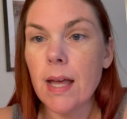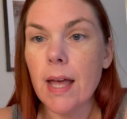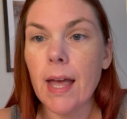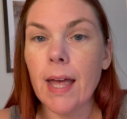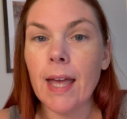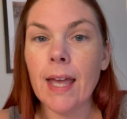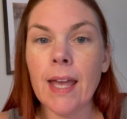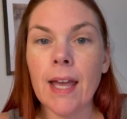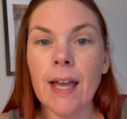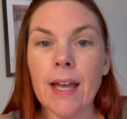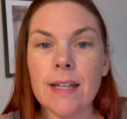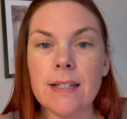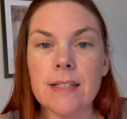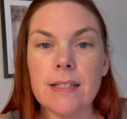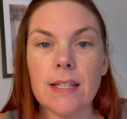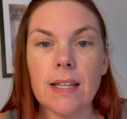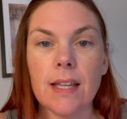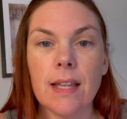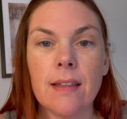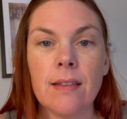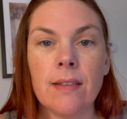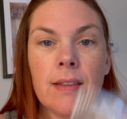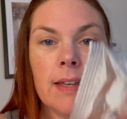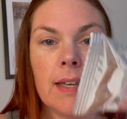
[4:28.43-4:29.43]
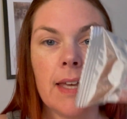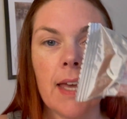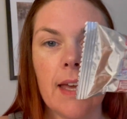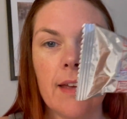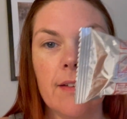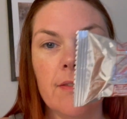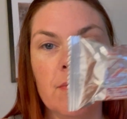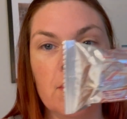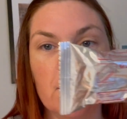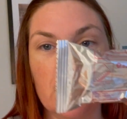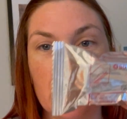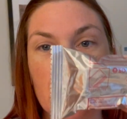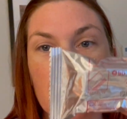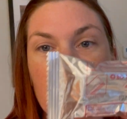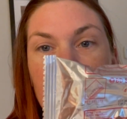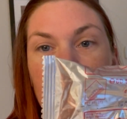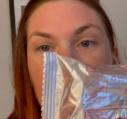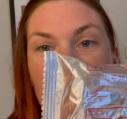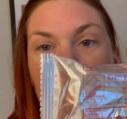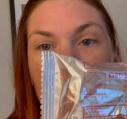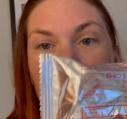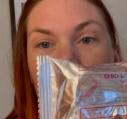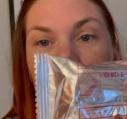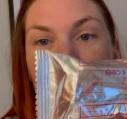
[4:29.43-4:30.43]
And they gave
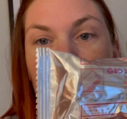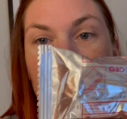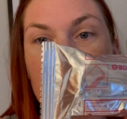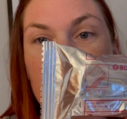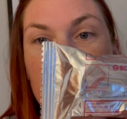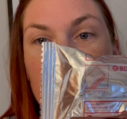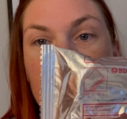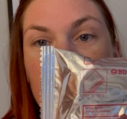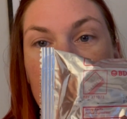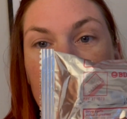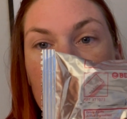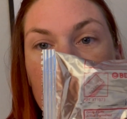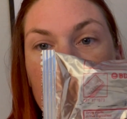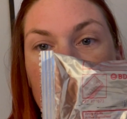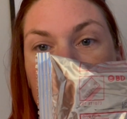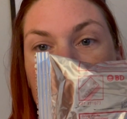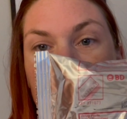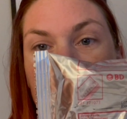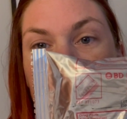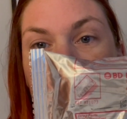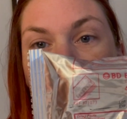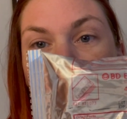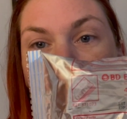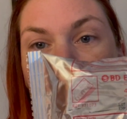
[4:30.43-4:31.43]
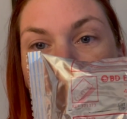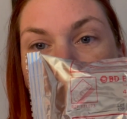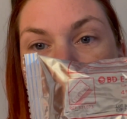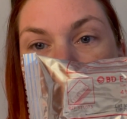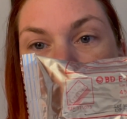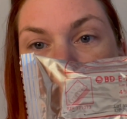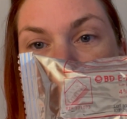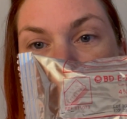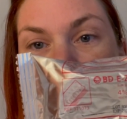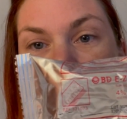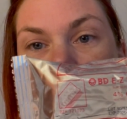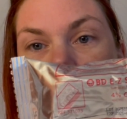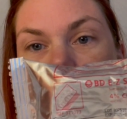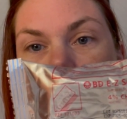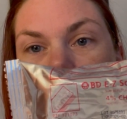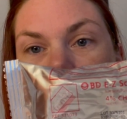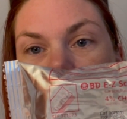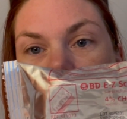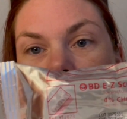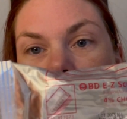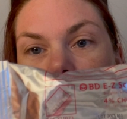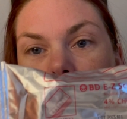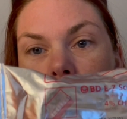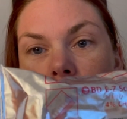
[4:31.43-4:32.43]
me a sealed sponge that
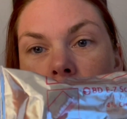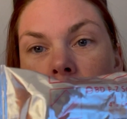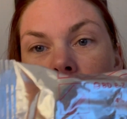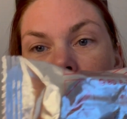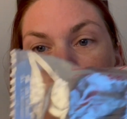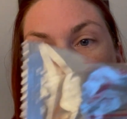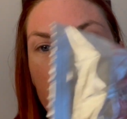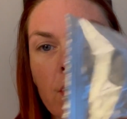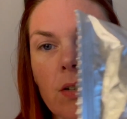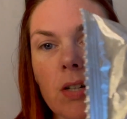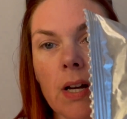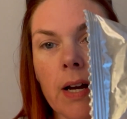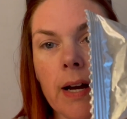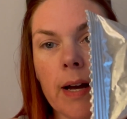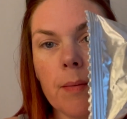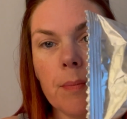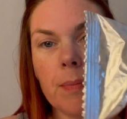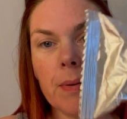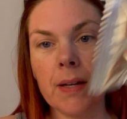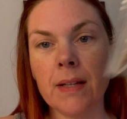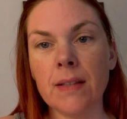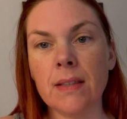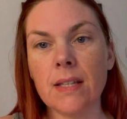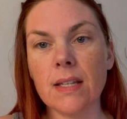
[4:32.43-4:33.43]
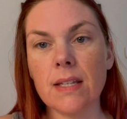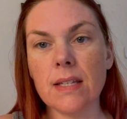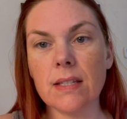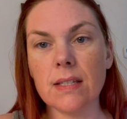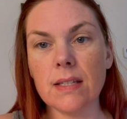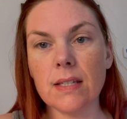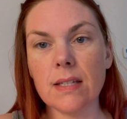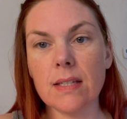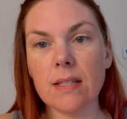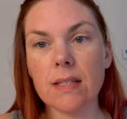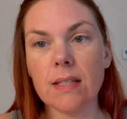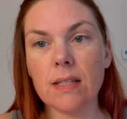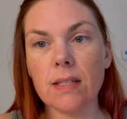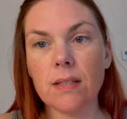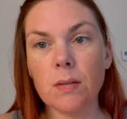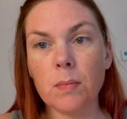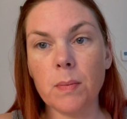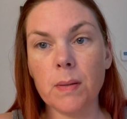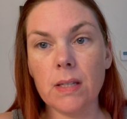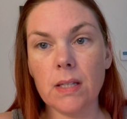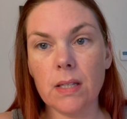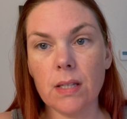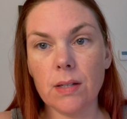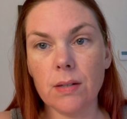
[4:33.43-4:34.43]
will lather up, and this is to
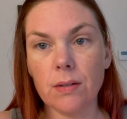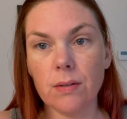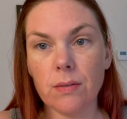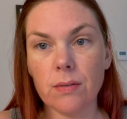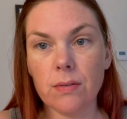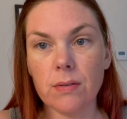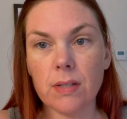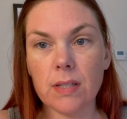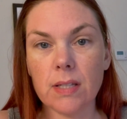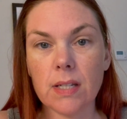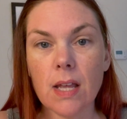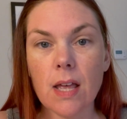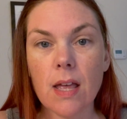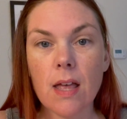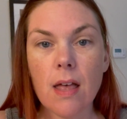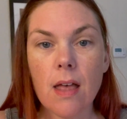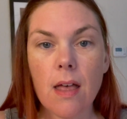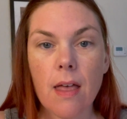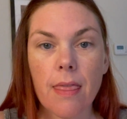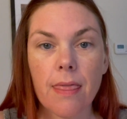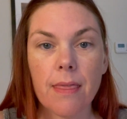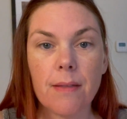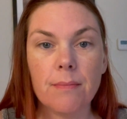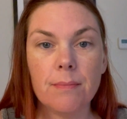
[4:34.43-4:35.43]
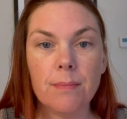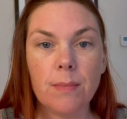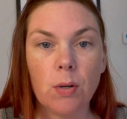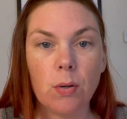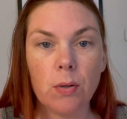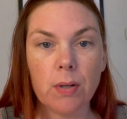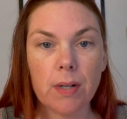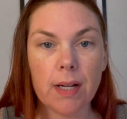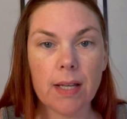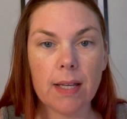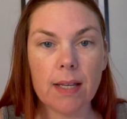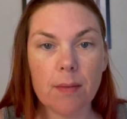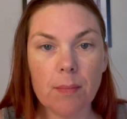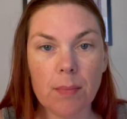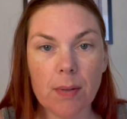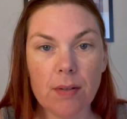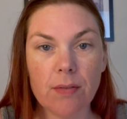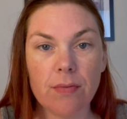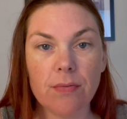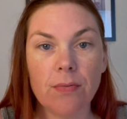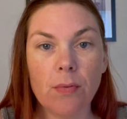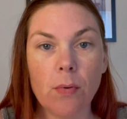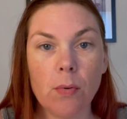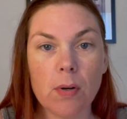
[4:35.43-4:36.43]
be used the morning
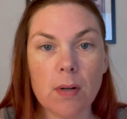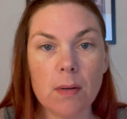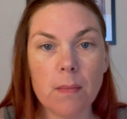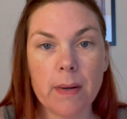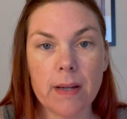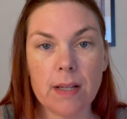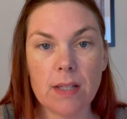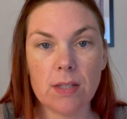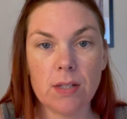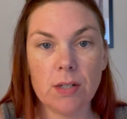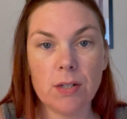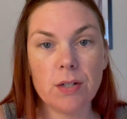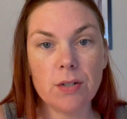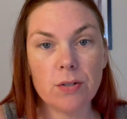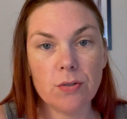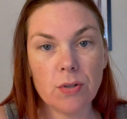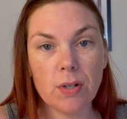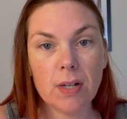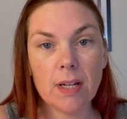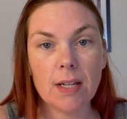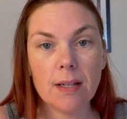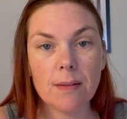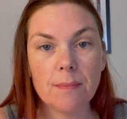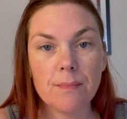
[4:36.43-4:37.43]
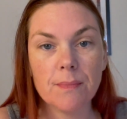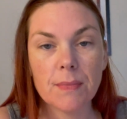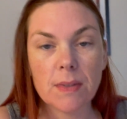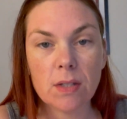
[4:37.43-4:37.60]
before my surgery.